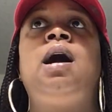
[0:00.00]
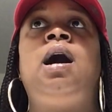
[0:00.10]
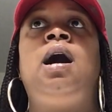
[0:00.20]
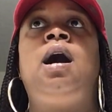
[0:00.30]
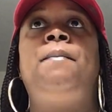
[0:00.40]

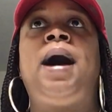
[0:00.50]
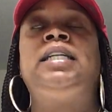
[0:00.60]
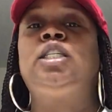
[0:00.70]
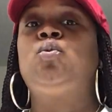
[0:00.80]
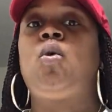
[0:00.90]
I
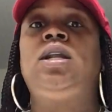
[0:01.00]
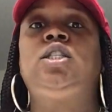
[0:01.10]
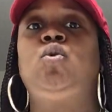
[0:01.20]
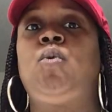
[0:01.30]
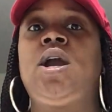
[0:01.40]
just wanted
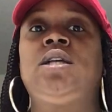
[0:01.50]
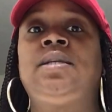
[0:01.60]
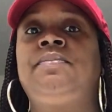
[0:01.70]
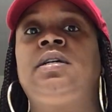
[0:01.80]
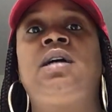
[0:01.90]
to wear
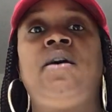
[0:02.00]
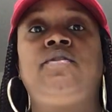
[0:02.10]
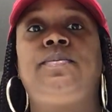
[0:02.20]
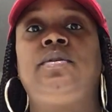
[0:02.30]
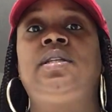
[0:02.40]
something
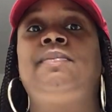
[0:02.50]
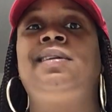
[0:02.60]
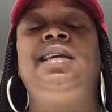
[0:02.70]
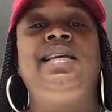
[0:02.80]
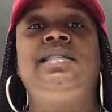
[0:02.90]
comfortable,
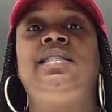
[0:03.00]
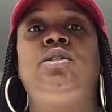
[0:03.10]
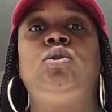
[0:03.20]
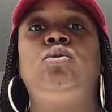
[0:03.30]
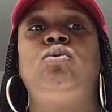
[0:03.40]
something easy
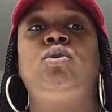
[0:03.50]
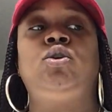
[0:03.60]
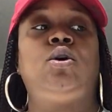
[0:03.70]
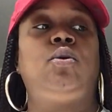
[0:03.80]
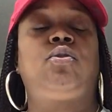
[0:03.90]
to,
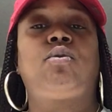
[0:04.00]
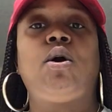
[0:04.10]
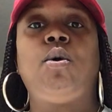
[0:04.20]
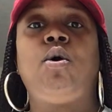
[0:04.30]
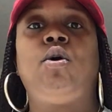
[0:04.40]
you know,
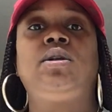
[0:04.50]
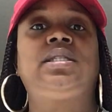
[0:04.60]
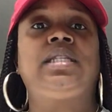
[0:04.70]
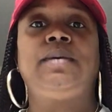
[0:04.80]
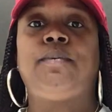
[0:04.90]
throw on,
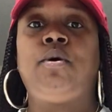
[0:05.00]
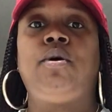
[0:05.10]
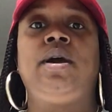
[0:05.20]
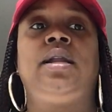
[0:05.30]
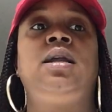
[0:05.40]
slip
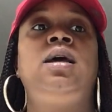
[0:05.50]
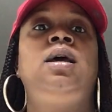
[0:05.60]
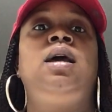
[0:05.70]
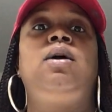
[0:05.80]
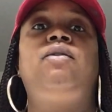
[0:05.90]
on
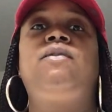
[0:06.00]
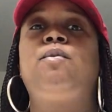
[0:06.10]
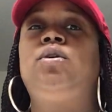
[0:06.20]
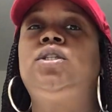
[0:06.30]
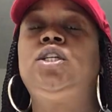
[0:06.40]
if I'm
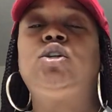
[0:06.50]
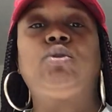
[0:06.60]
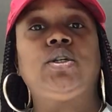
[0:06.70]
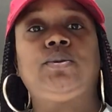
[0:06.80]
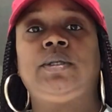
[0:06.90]
going to the
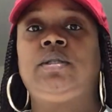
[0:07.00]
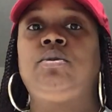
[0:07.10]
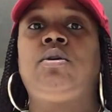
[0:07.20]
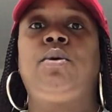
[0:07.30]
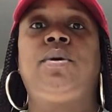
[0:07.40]
grocery
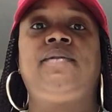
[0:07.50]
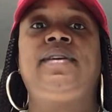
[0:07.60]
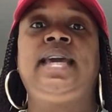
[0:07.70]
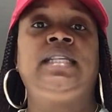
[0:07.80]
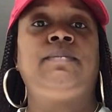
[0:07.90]
store or whatever the
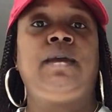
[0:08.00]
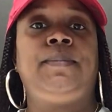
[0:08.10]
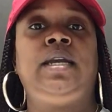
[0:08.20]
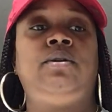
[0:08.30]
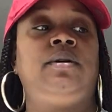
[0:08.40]
case may
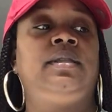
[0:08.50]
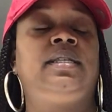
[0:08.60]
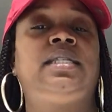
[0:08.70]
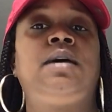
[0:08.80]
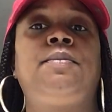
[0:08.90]
be during the
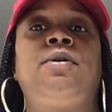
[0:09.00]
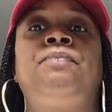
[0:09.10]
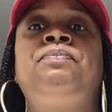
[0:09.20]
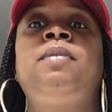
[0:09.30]
summer.